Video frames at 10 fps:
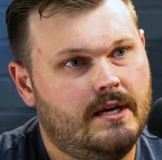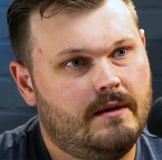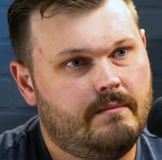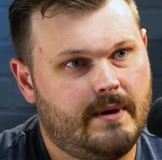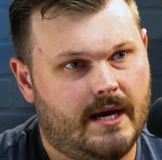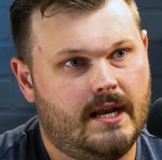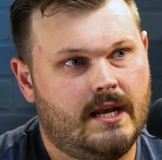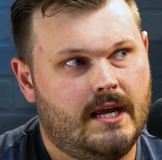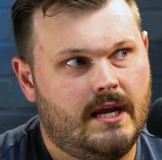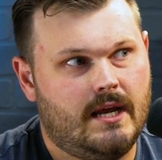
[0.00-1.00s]
But
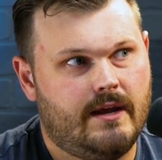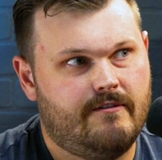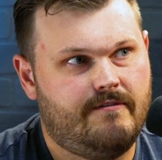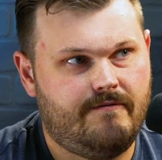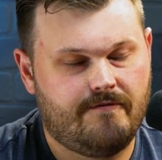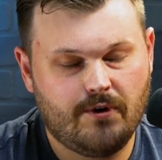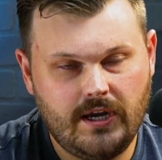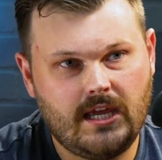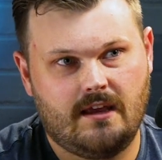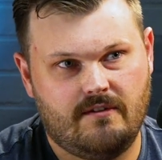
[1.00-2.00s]

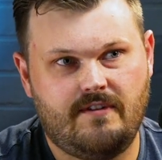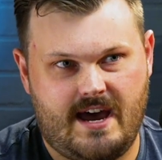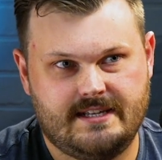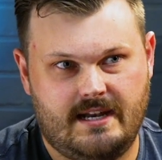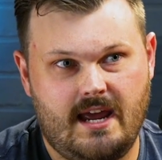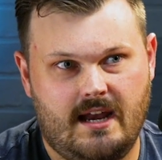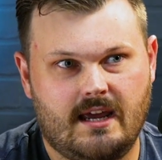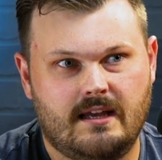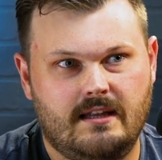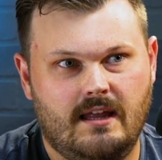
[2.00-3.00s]
freaking fascinating.
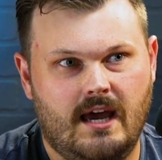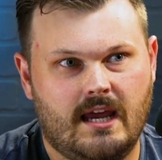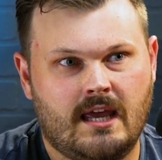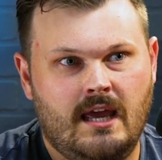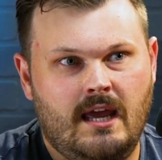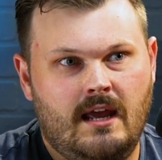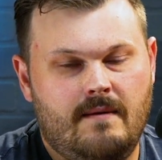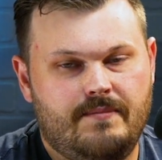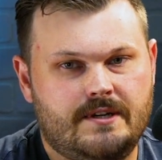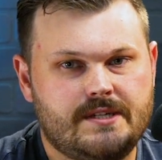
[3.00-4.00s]
Like
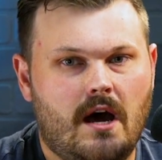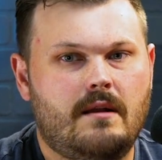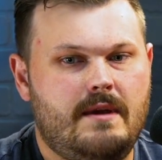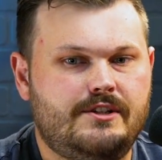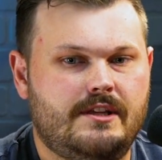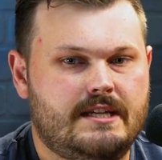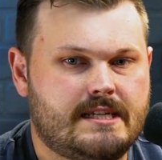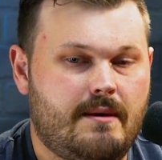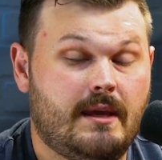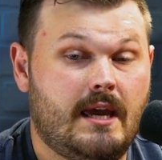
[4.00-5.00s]
there's automation that's
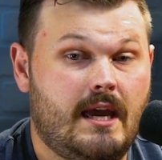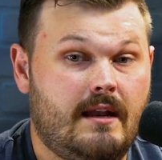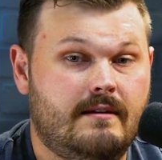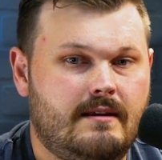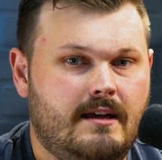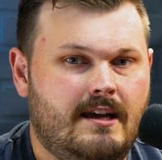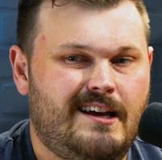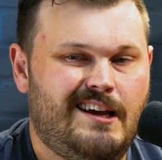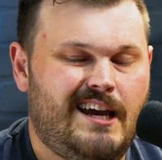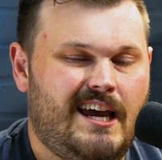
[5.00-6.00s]
coming in.
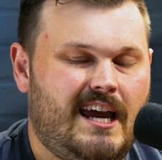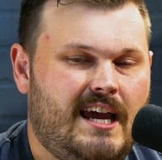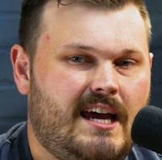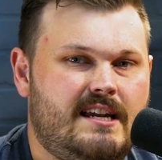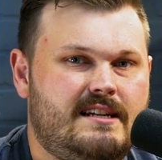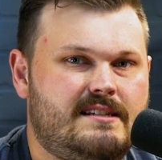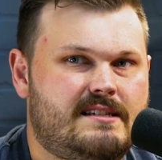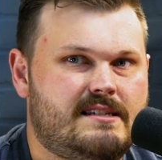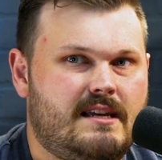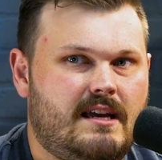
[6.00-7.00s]
And
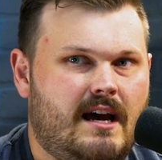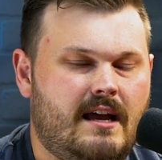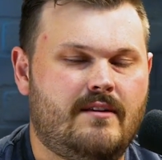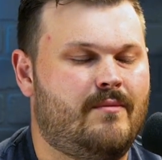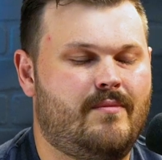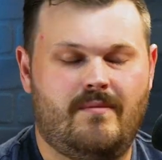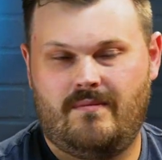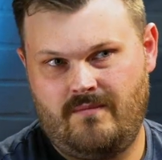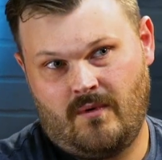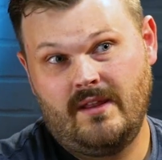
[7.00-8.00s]

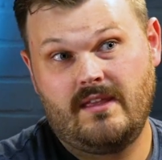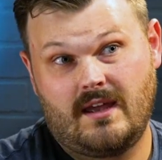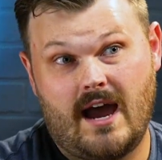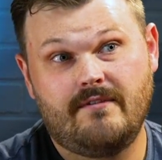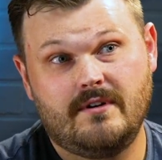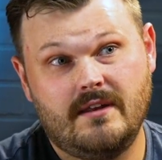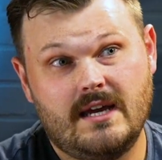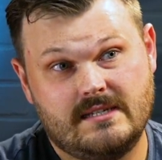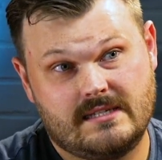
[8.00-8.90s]
one thing I've realized,